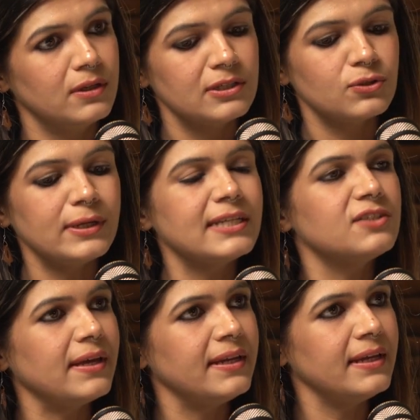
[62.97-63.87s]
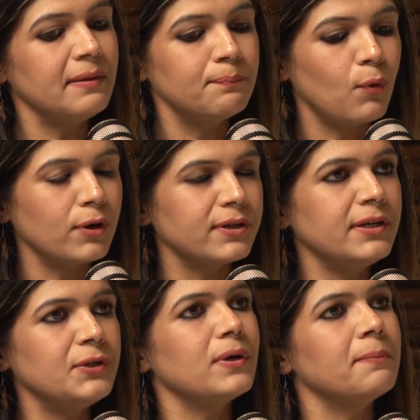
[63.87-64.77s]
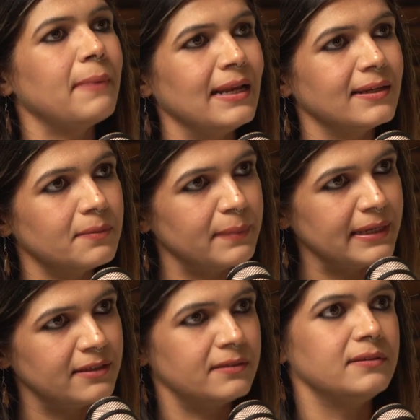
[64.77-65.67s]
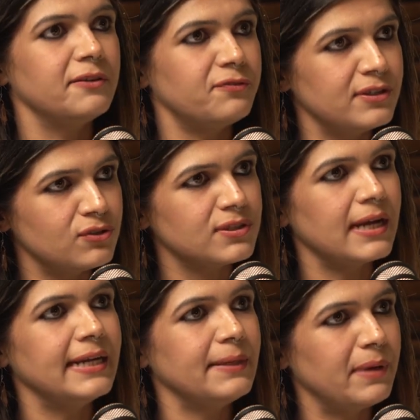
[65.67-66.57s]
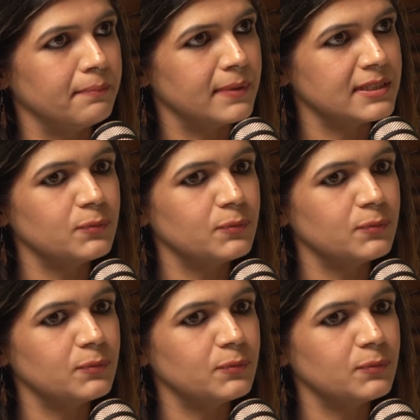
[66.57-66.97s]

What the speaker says: So it is very important to amalgamate different society members.